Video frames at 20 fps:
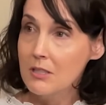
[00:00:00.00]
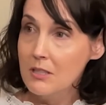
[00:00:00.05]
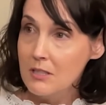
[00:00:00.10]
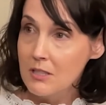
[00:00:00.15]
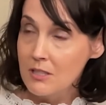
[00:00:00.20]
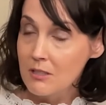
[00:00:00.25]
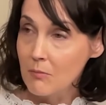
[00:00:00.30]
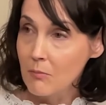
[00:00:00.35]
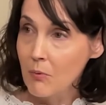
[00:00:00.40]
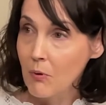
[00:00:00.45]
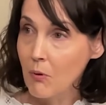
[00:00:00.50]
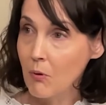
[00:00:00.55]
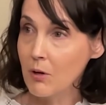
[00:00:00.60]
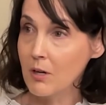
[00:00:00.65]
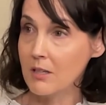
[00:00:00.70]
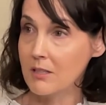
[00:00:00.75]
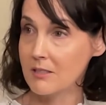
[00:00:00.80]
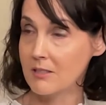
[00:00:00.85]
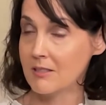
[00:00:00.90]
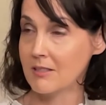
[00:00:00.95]

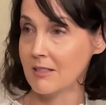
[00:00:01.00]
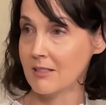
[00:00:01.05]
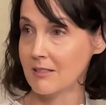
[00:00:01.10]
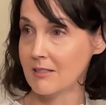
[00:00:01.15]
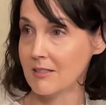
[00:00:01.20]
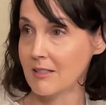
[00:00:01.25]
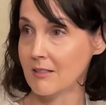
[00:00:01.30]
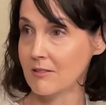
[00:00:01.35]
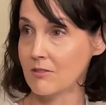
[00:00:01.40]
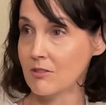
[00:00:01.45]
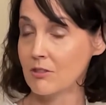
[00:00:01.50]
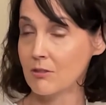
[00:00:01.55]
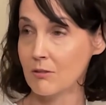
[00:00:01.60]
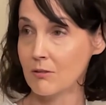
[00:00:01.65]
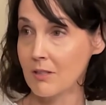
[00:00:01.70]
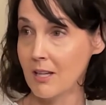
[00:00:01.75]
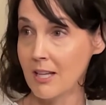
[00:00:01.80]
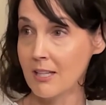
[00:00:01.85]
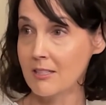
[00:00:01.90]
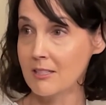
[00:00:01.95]
support citizens
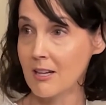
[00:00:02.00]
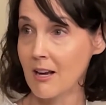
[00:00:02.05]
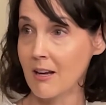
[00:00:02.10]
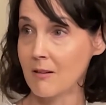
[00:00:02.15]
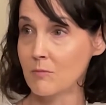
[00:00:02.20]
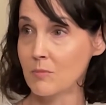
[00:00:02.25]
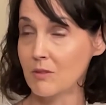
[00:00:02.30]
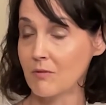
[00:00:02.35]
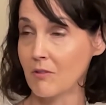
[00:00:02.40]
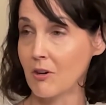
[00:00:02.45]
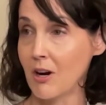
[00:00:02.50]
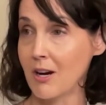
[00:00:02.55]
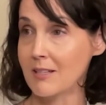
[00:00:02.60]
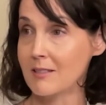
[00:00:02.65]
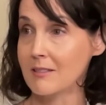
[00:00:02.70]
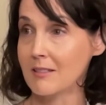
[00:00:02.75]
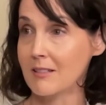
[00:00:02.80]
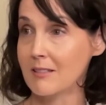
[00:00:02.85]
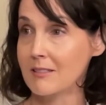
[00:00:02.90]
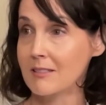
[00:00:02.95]
in times of
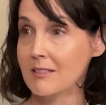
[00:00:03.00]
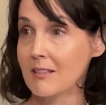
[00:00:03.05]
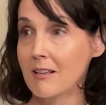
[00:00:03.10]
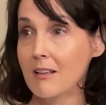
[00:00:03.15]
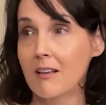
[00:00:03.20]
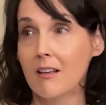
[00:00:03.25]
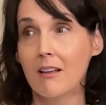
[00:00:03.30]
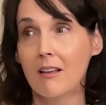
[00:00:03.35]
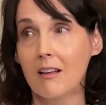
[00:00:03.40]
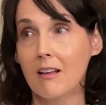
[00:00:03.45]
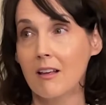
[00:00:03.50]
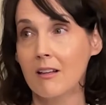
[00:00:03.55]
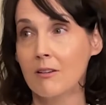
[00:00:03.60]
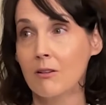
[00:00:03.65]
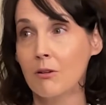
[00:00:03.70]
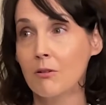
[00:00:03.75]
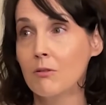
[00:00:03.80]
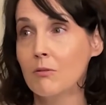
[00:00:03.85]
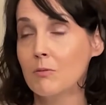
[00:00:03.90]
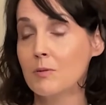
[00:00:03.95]
crisis, and
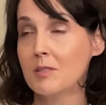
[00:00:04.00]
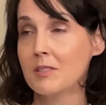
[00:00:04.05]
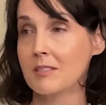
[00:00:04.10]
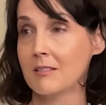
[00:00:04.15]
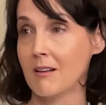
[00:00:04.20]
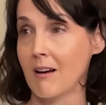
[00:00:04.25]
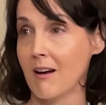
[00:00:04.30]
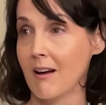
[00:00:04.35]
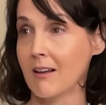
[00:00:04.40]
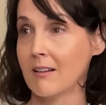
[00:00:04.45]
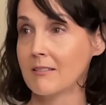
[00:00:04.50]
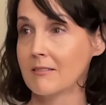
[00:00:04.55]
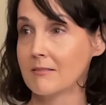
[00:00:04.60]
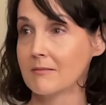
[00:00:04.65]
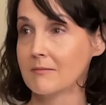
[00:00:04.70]
who was not?